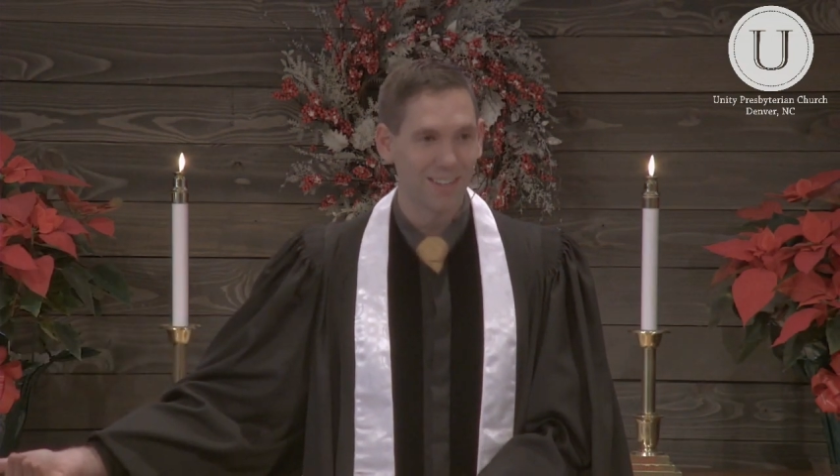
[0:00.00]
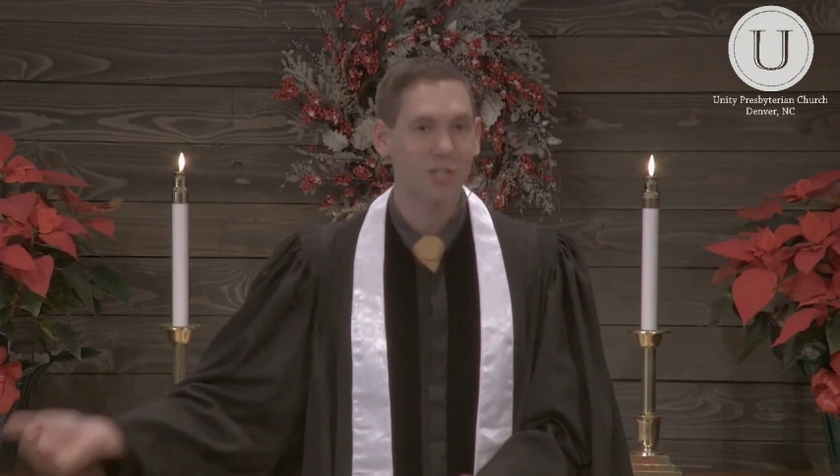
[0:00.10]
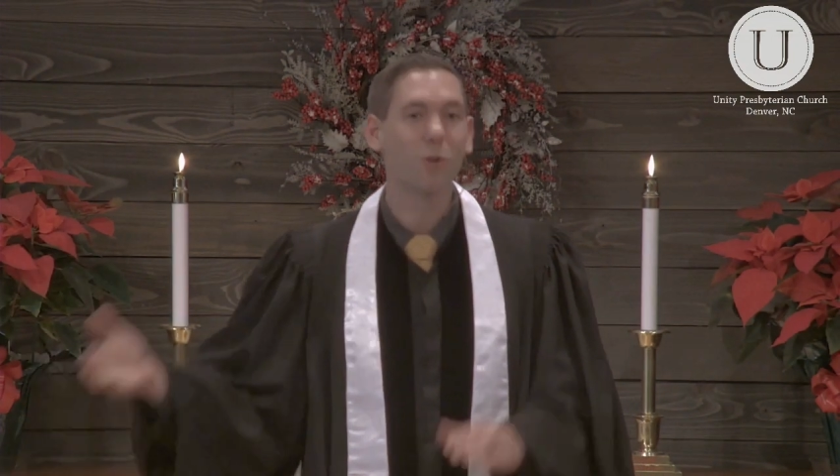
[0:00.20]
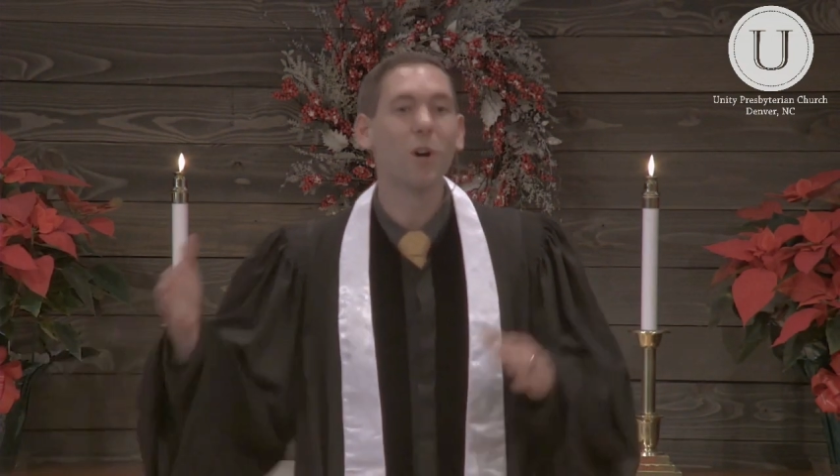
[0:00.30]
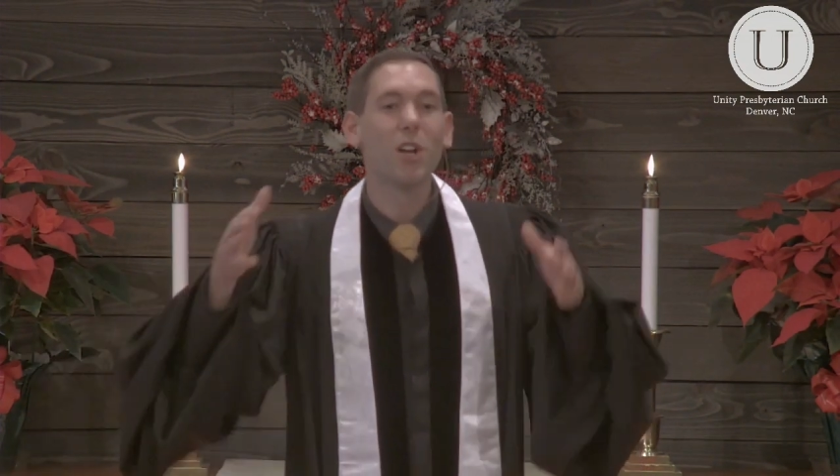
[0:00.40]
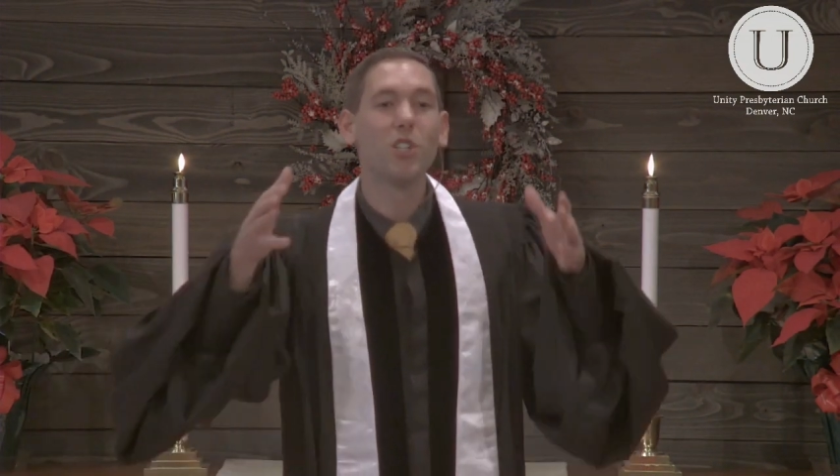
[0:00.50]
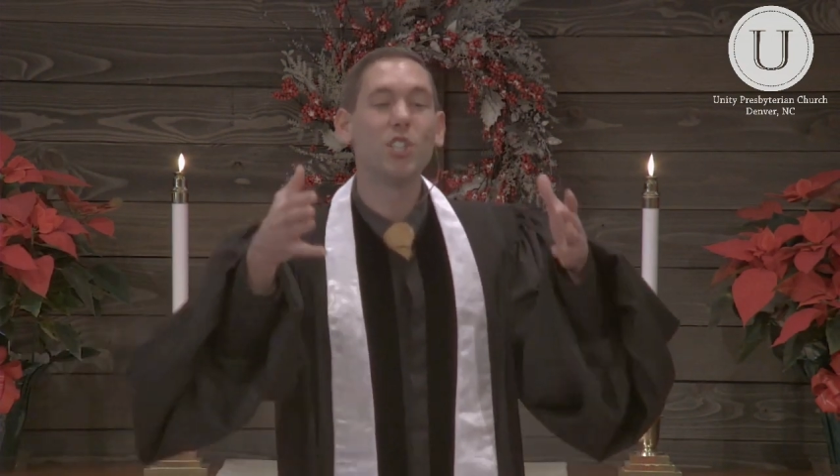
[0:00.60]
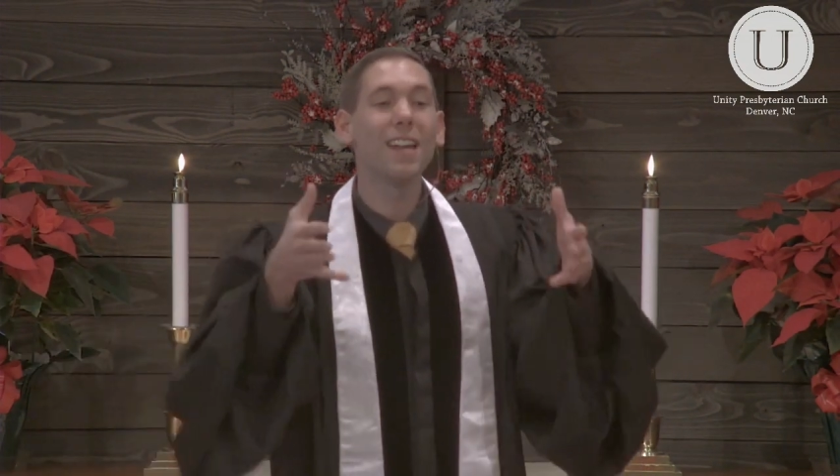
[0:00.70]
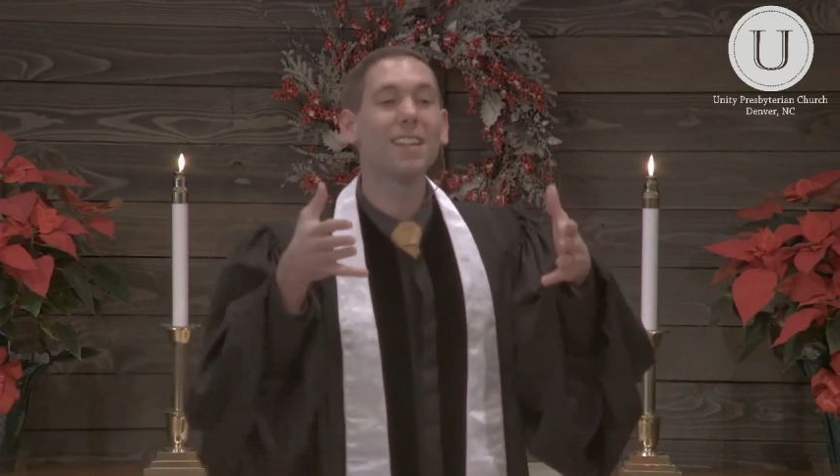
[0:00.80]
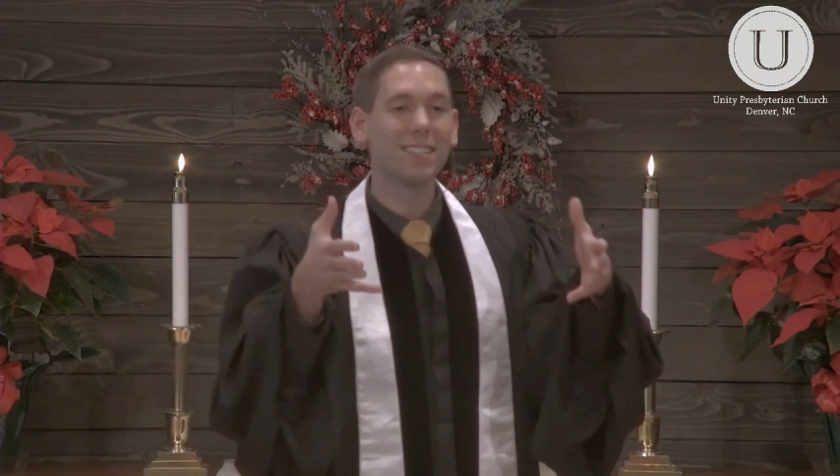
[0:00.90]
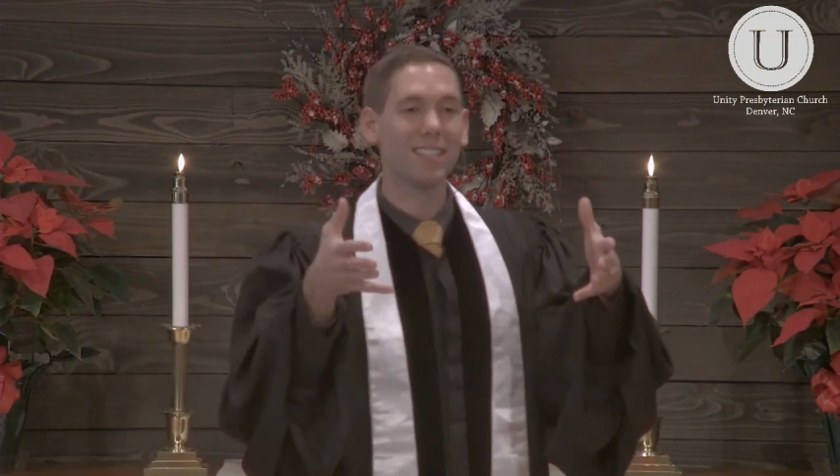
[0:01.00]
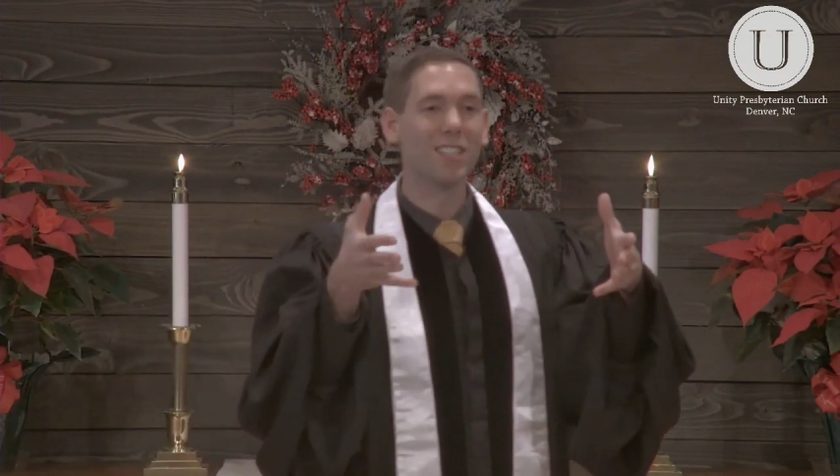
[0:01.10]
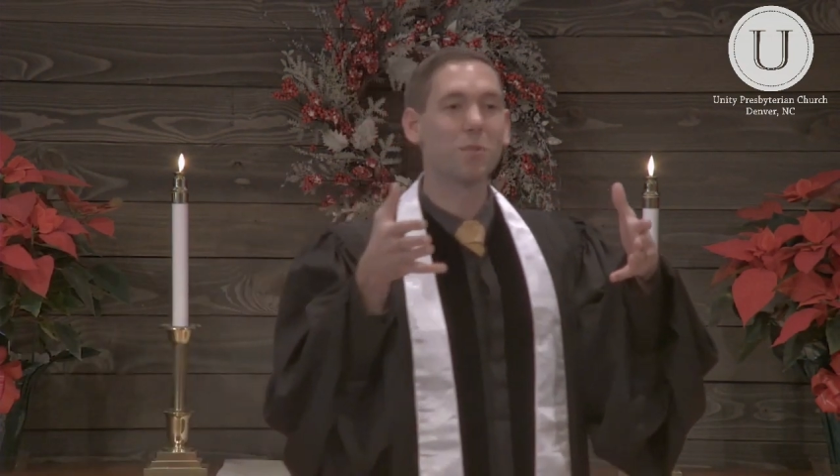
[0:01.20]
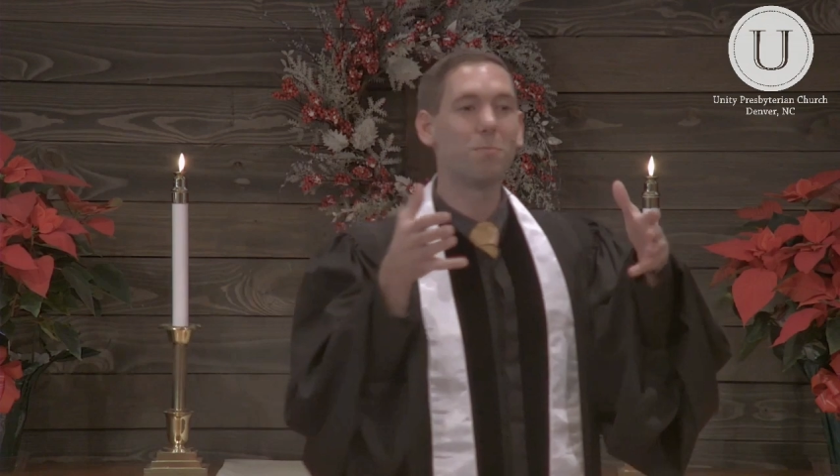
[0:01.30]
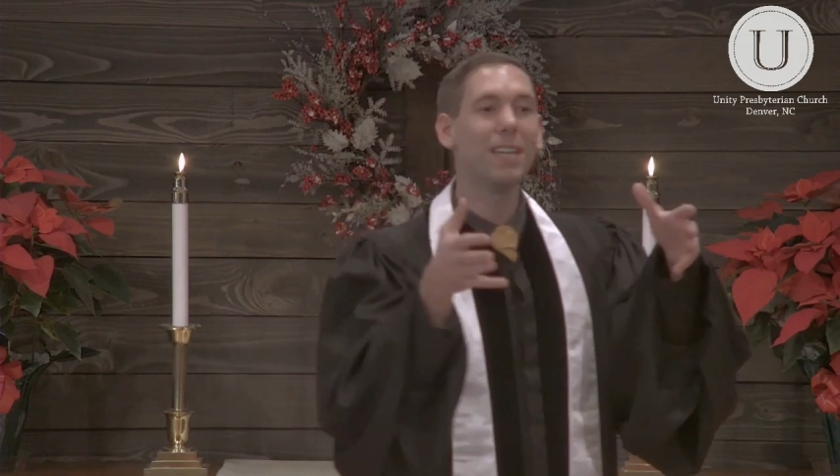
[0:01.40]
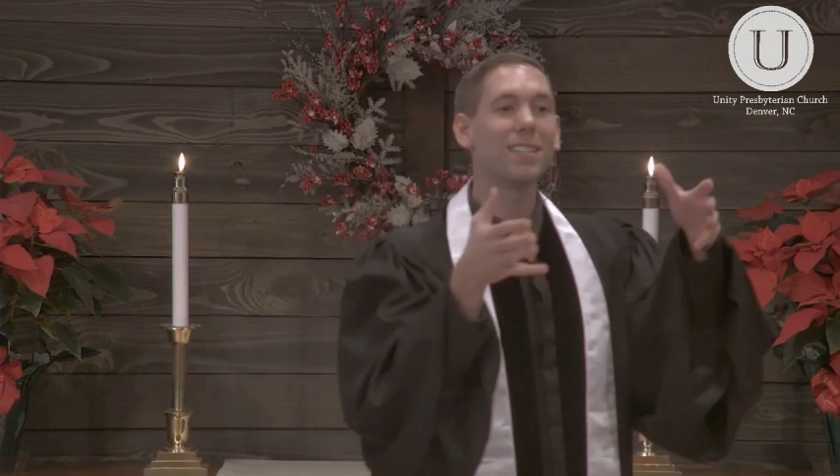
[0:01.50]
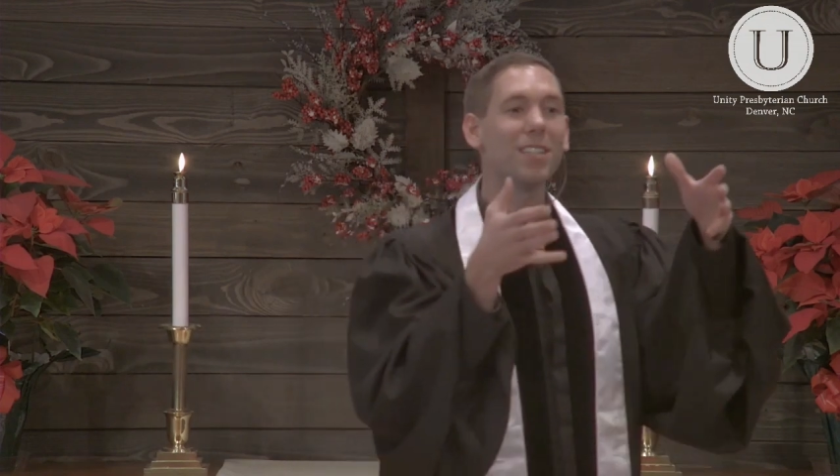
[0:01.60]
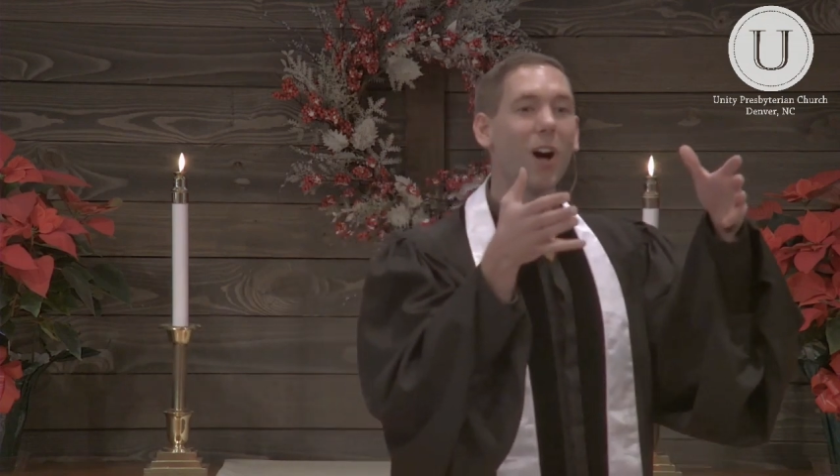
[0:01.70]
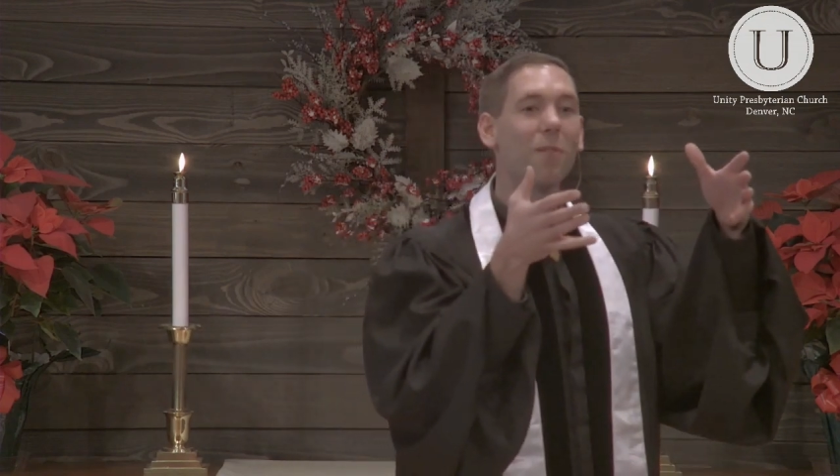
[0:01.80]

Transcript: So Genesis speaks